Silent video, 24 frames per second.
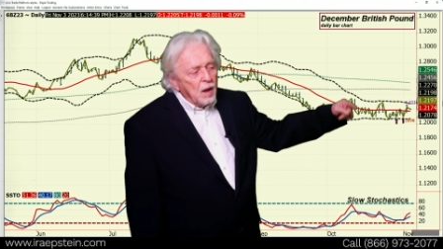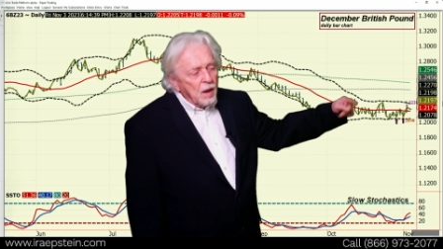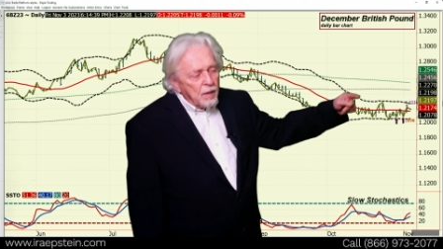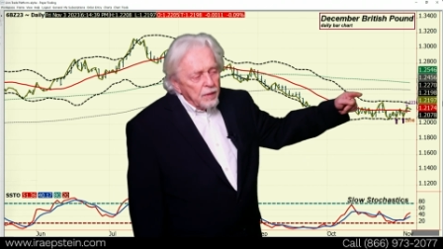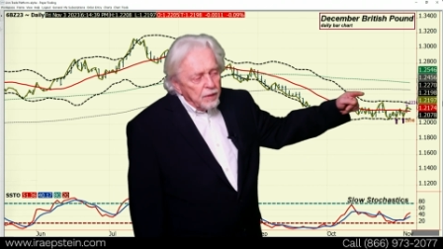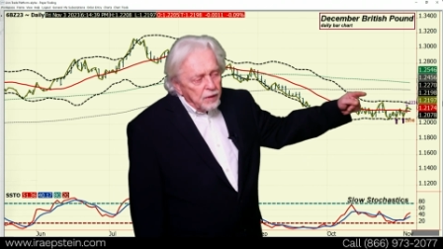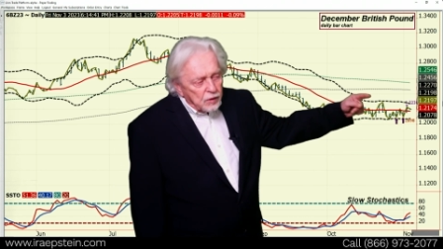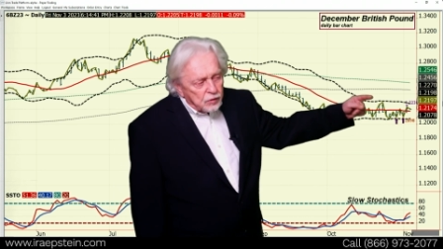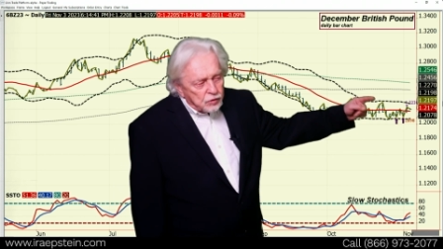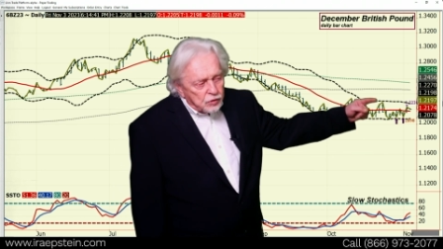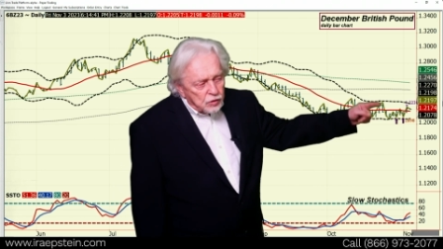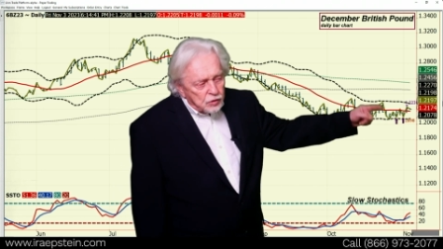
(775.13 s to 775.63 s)

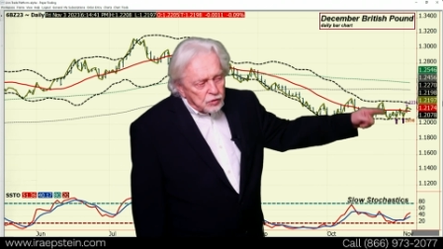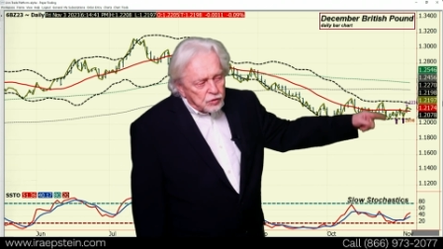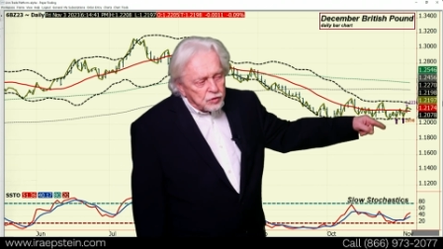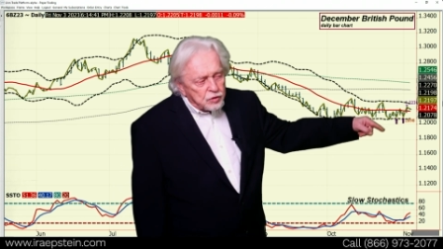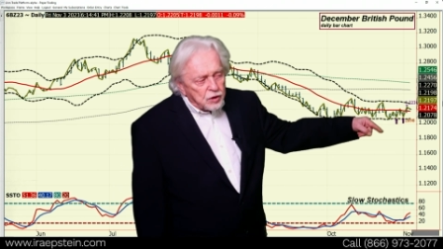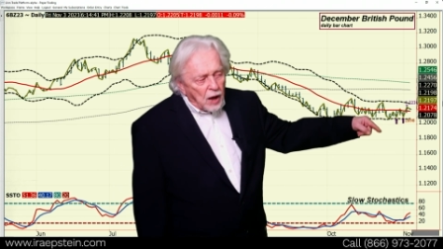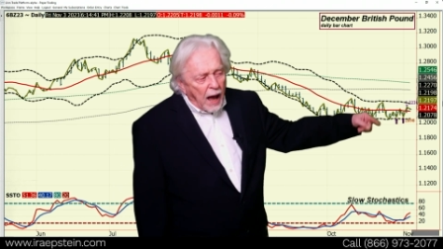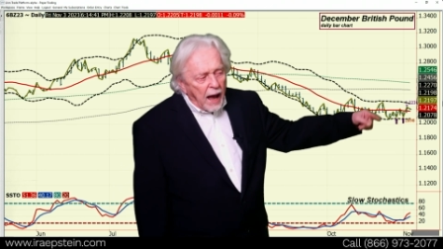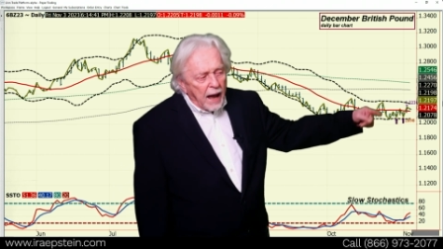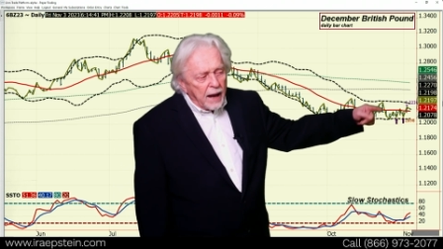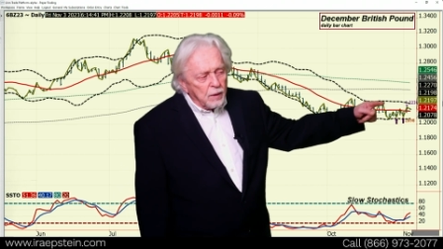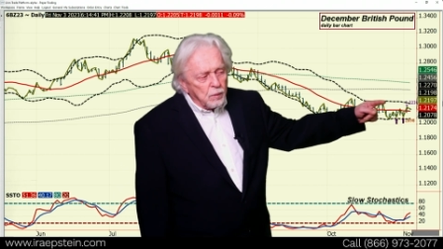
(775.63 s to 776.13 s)
This is
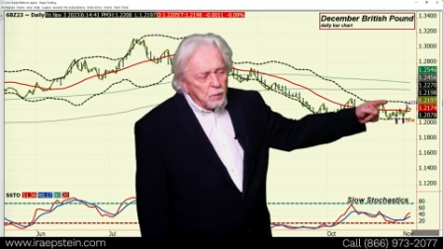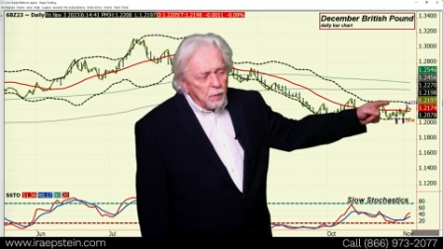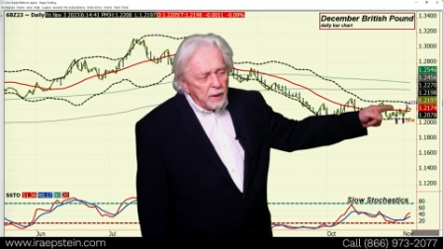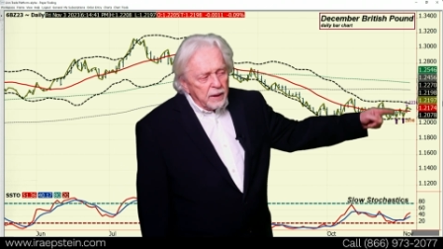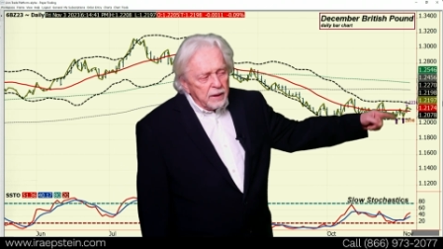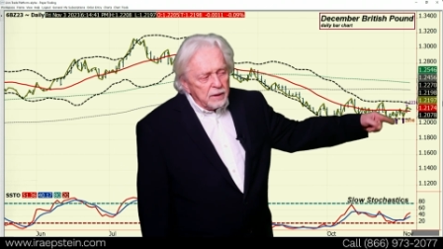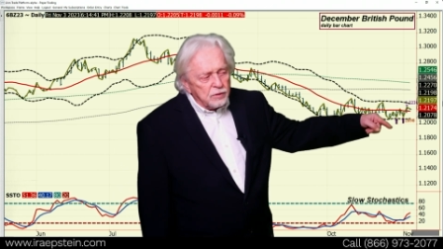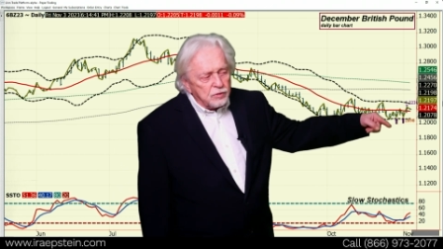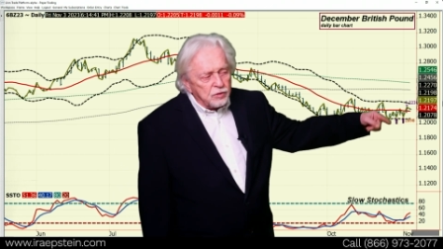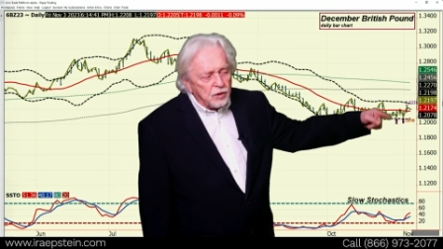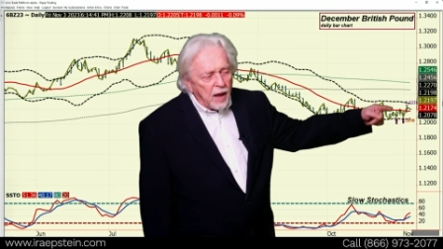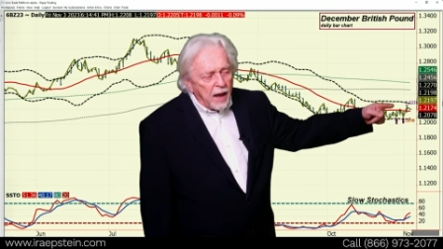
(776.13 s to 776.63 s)

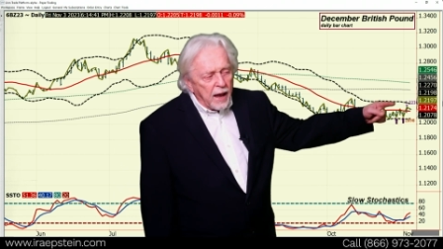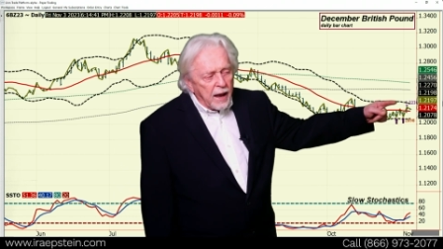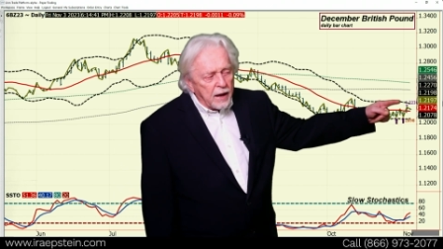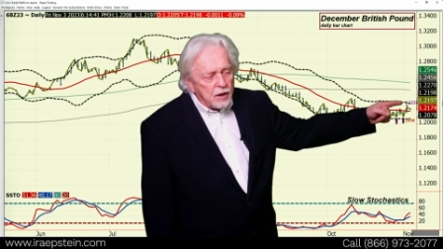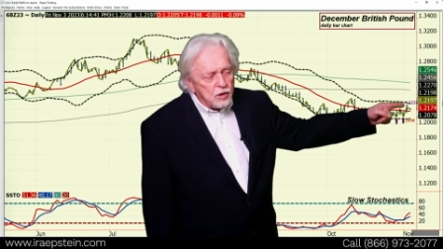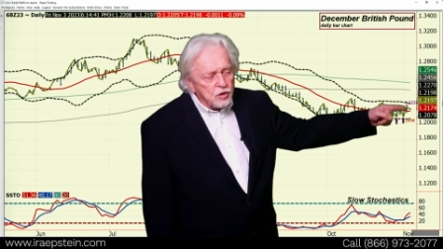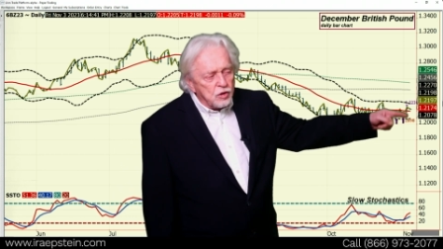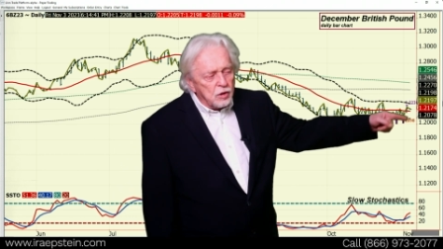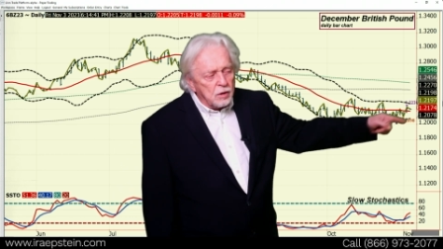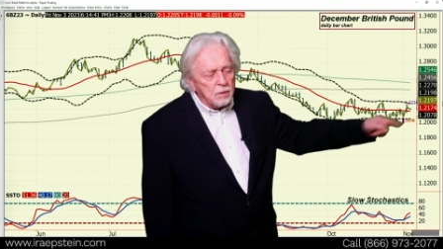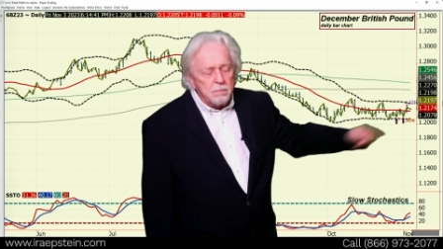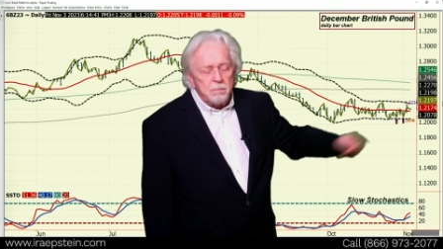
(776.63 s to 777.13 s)
sideways
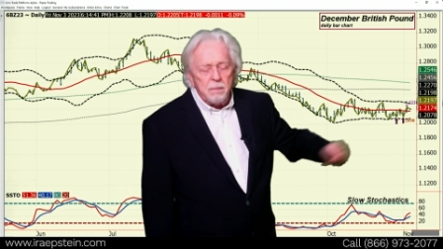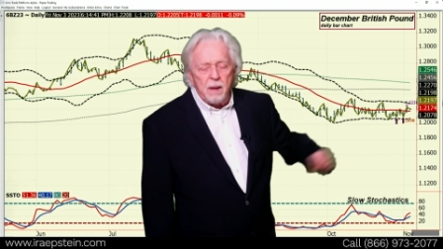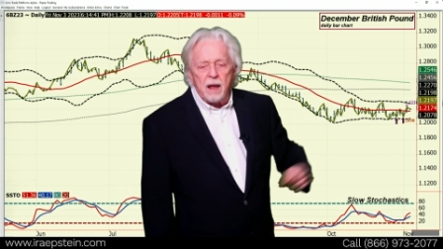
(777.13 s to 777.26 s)
action,